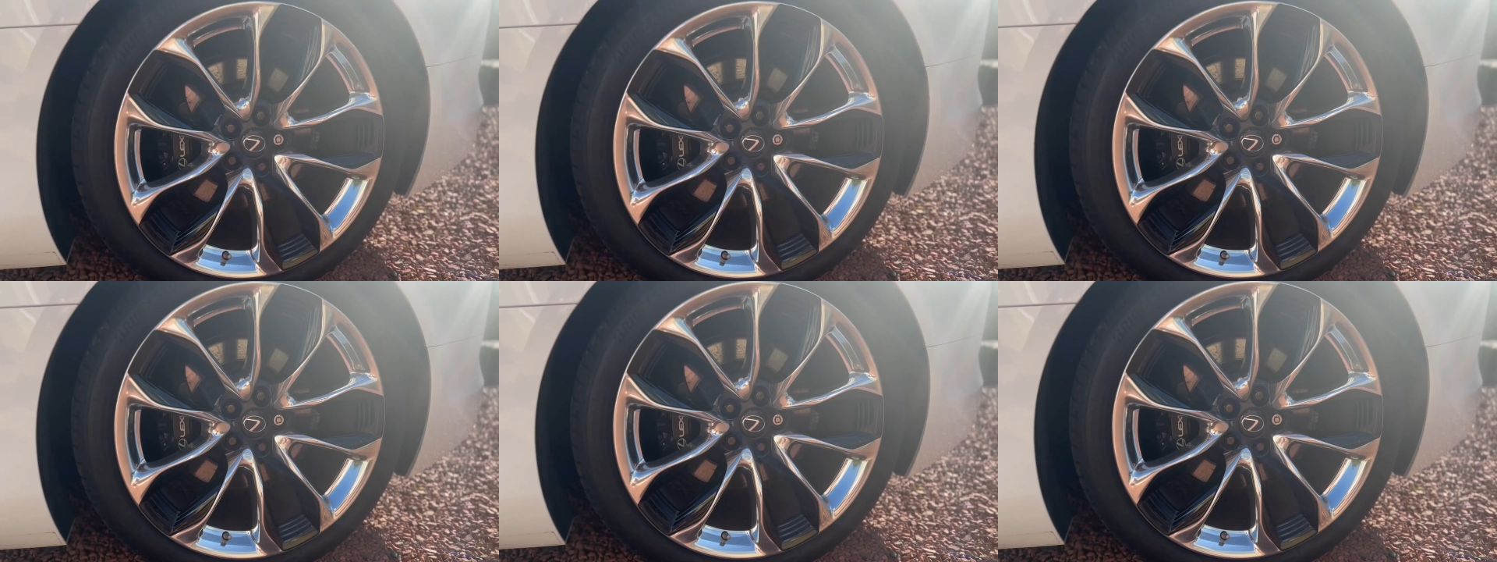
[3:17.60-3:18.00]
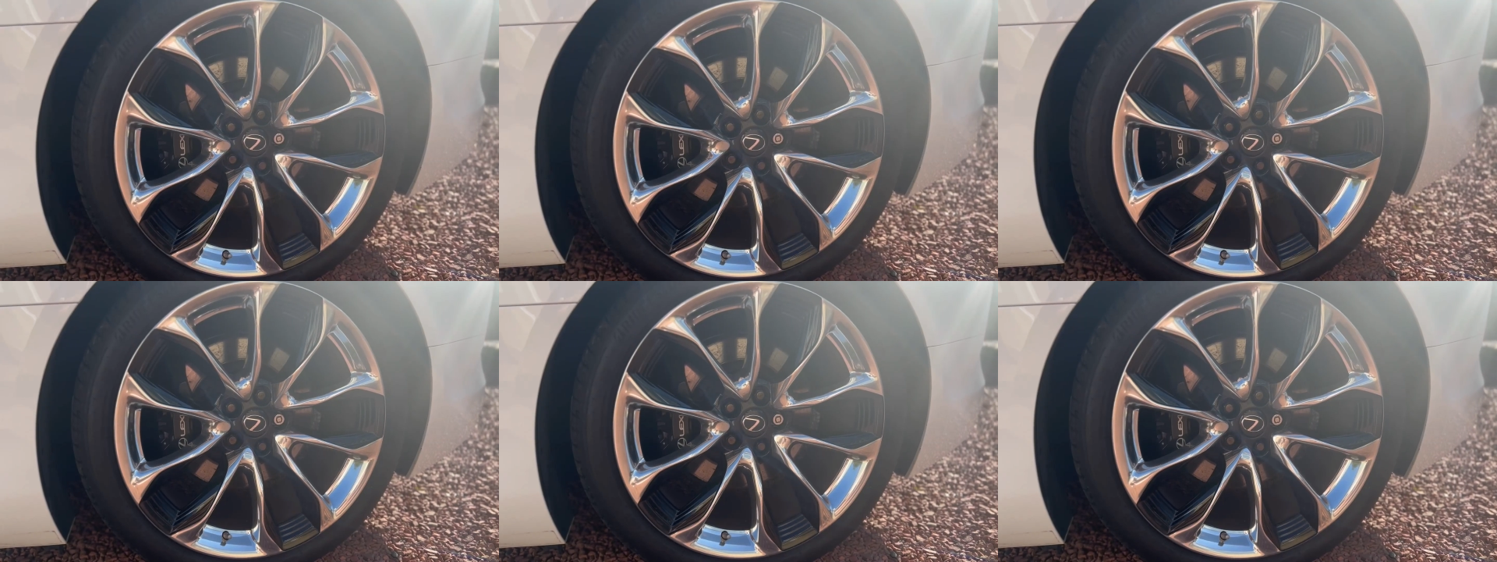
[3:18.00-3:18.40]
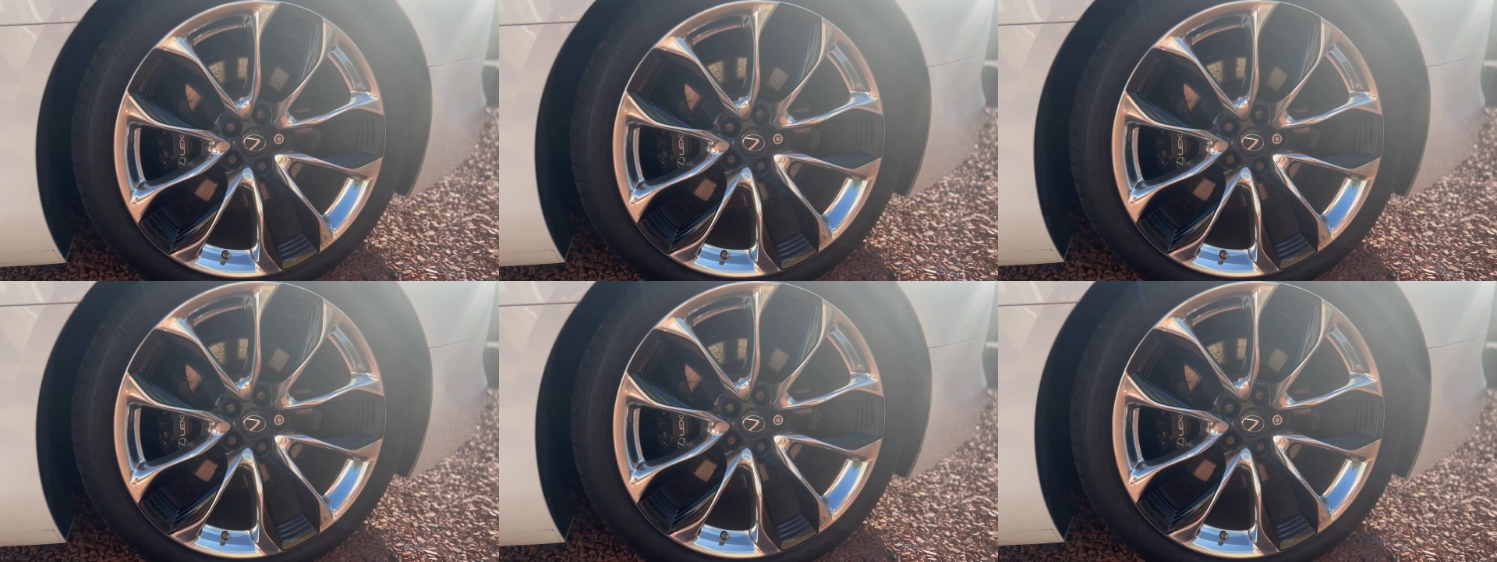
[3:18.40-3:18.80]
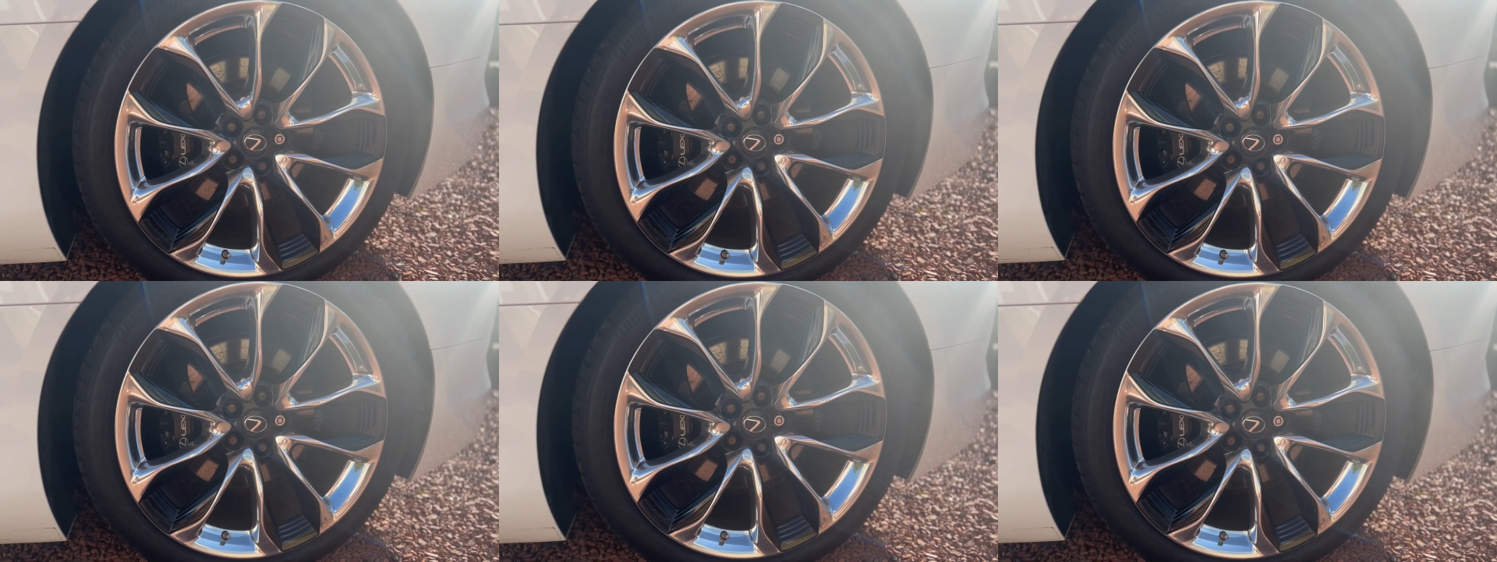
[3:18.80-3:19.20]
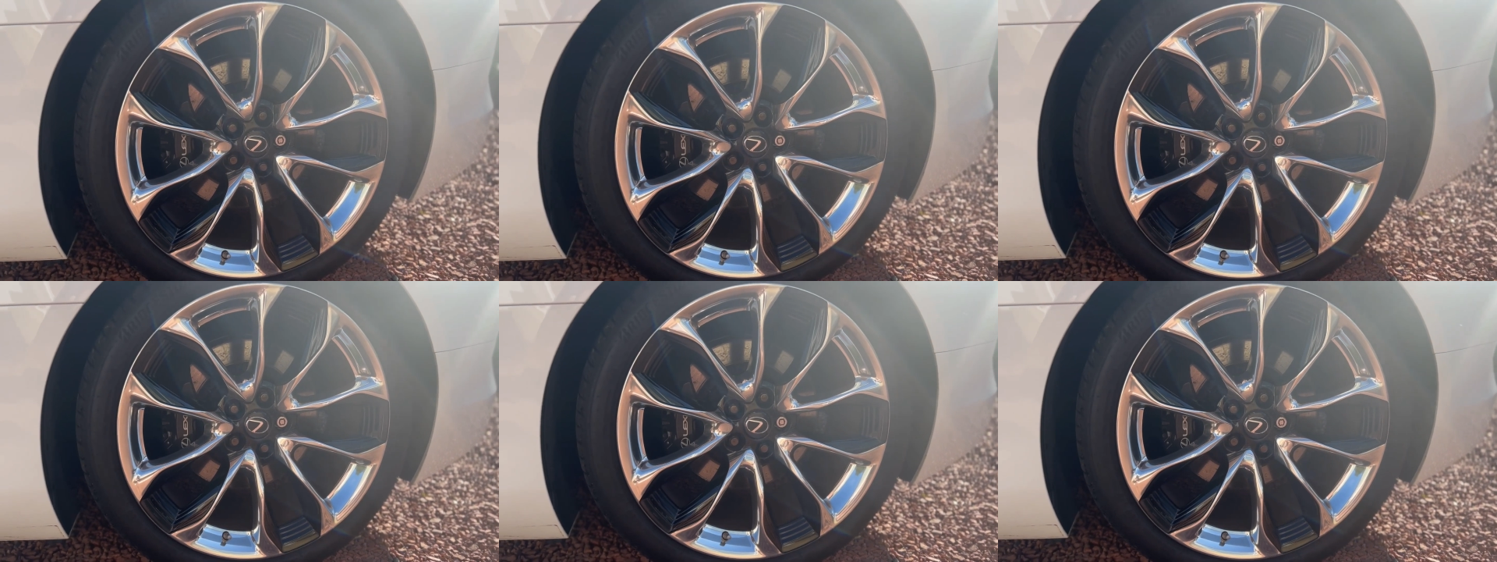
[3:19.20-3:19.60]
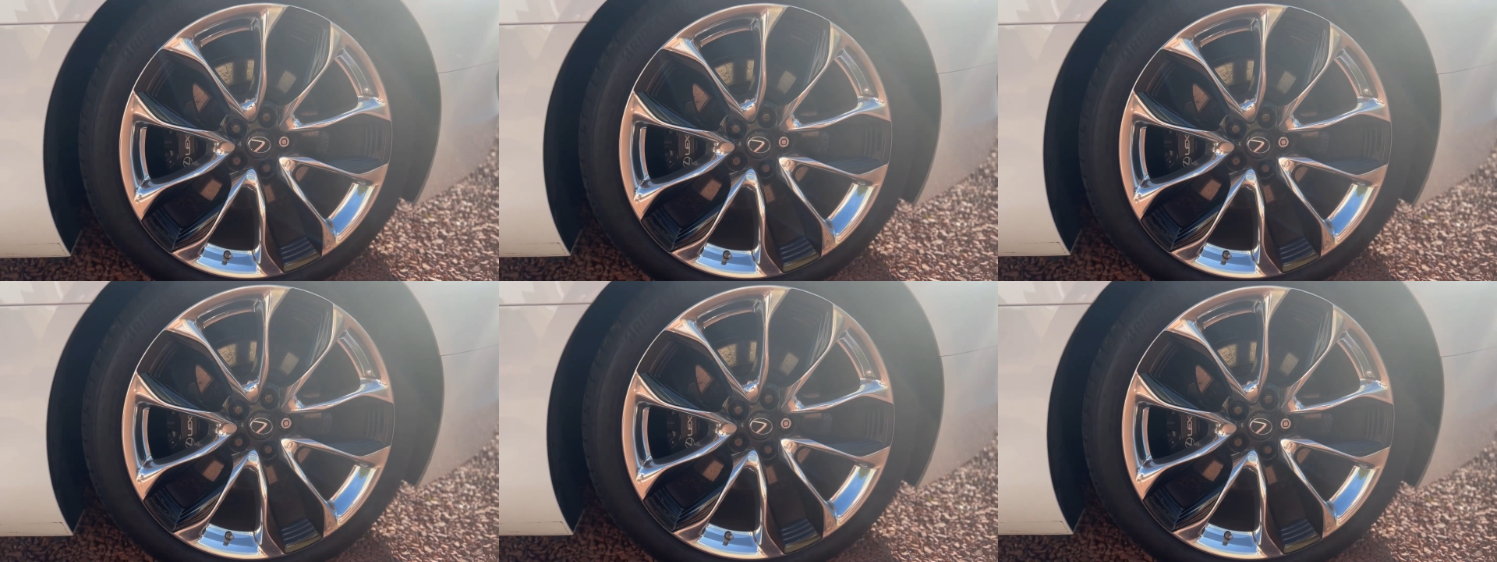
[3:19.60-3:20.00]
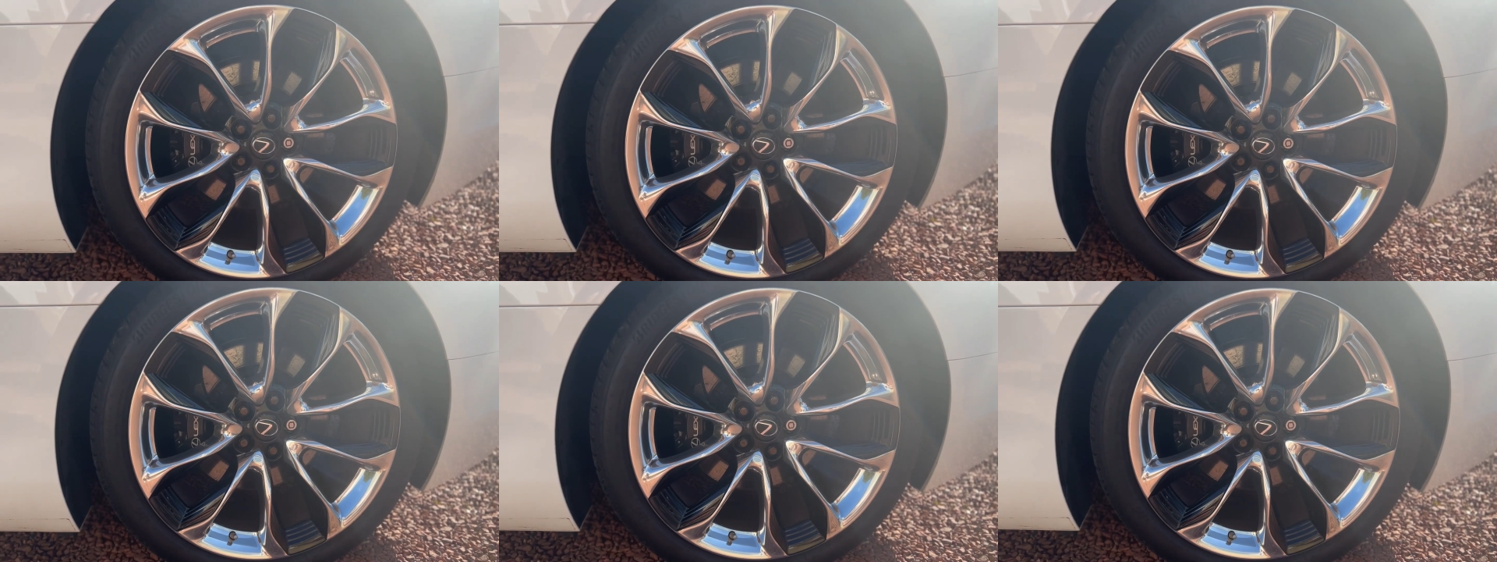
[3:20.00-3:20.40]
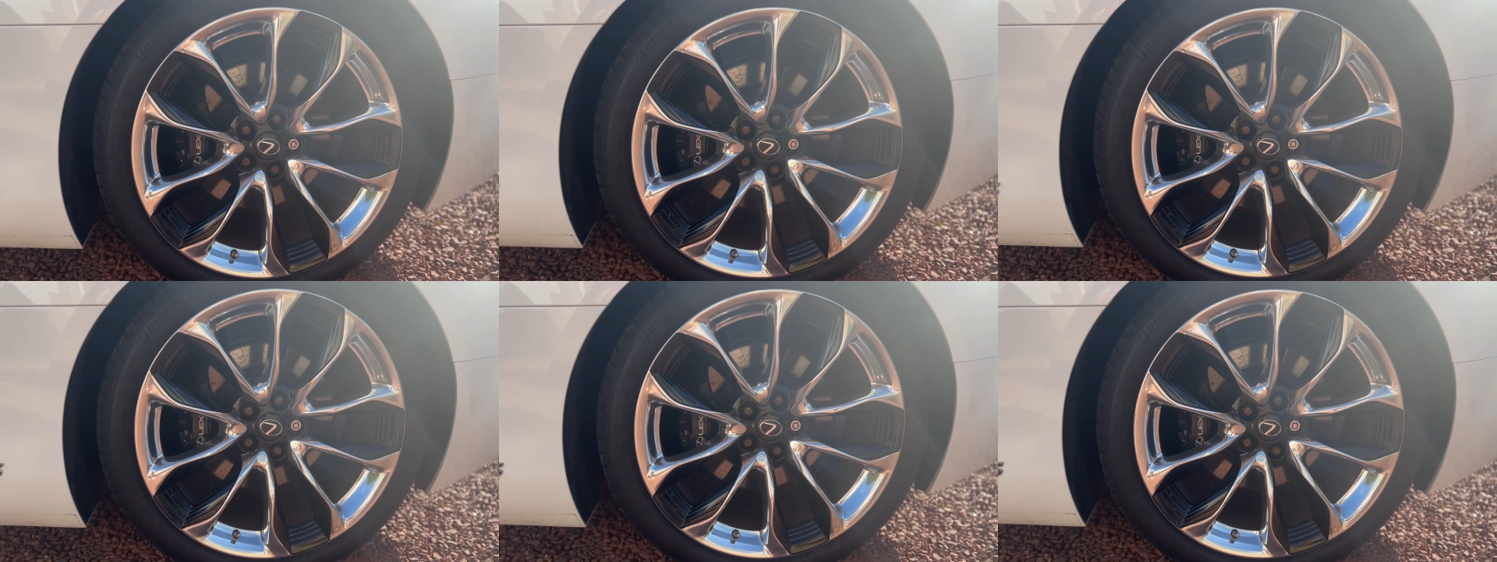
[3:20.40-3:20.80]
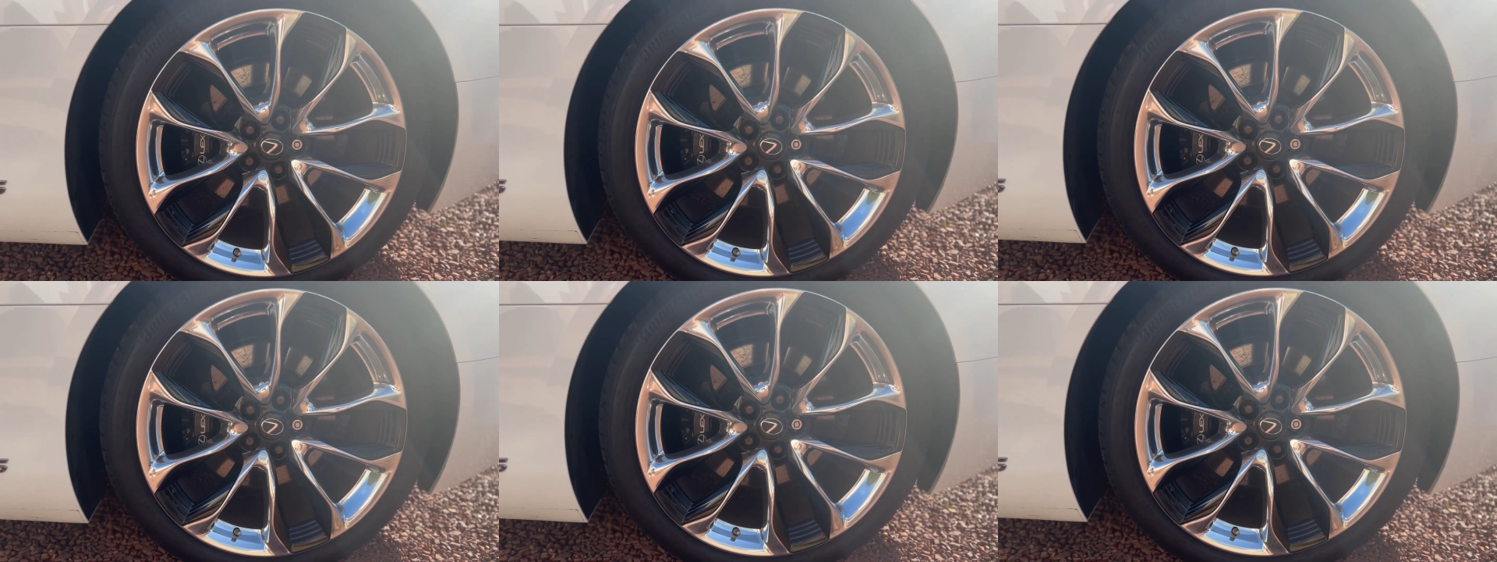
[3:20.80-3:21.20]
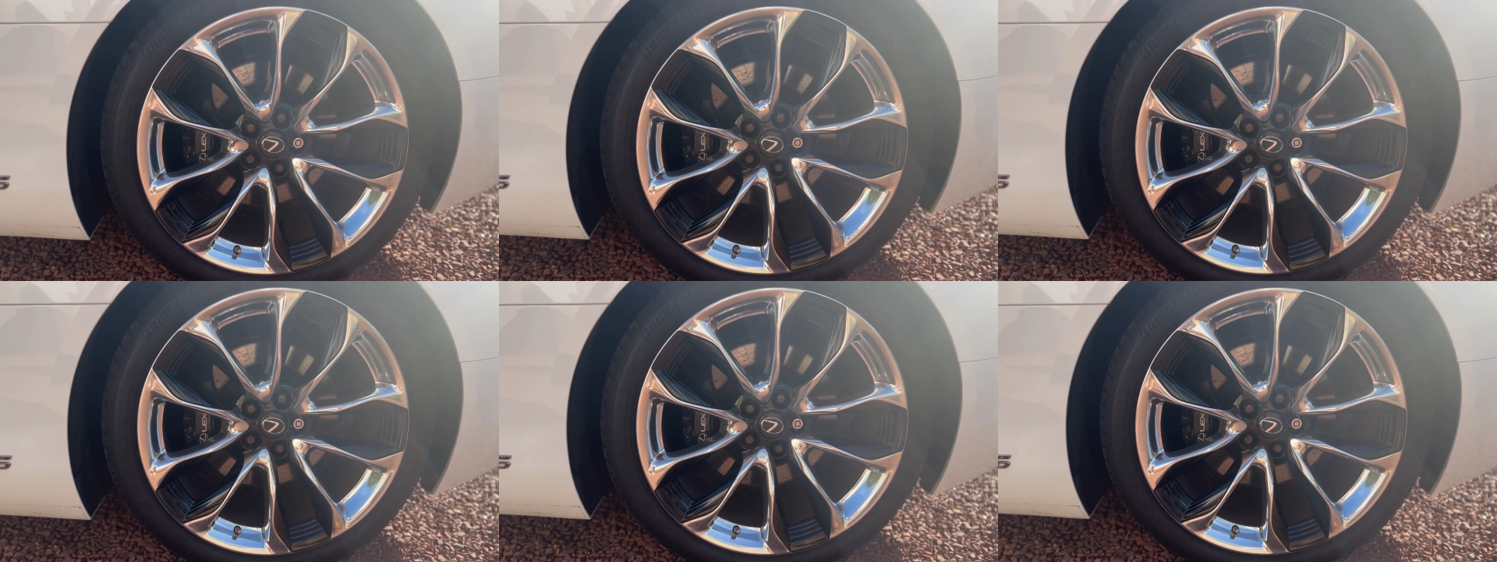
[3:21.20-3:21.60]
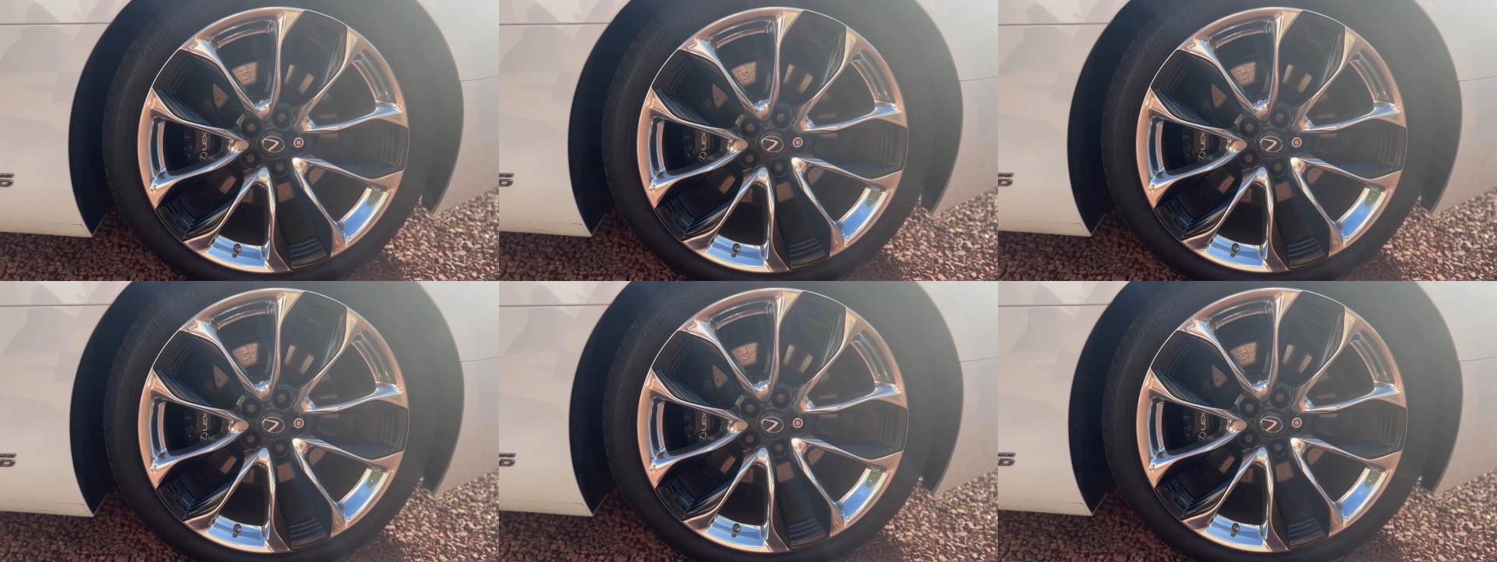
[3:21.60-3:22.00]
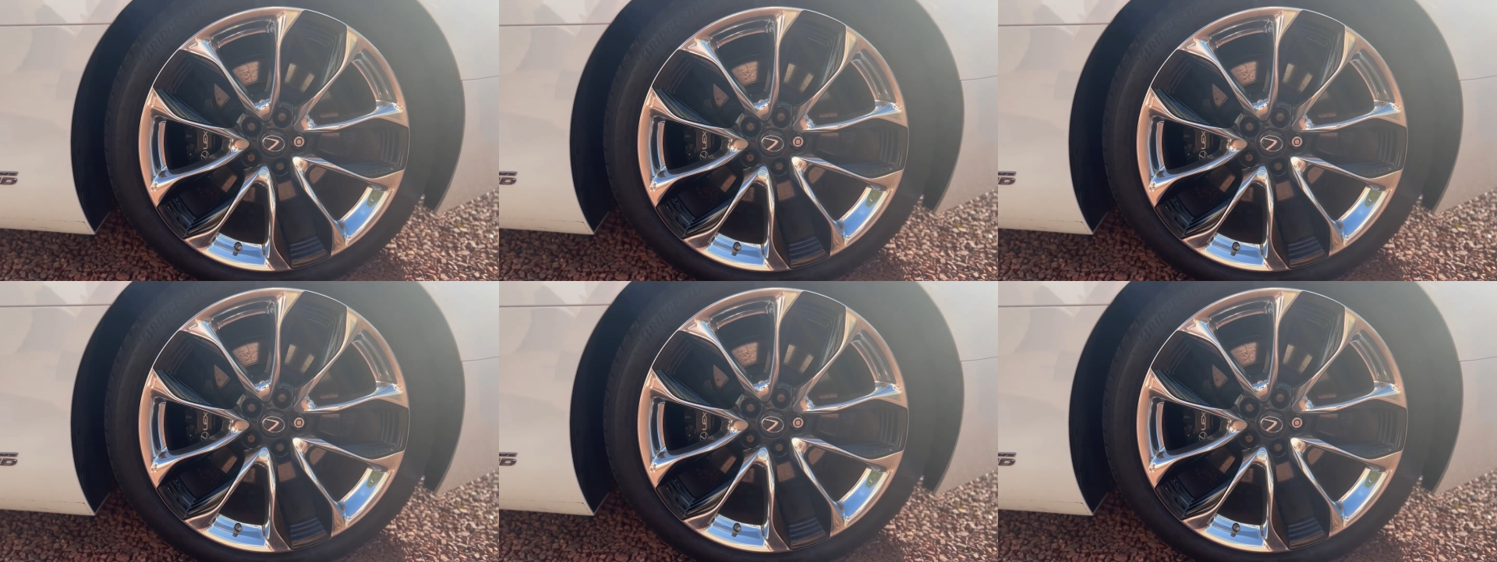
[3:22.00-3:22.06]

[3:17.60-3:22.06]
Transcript: (no speaker visible)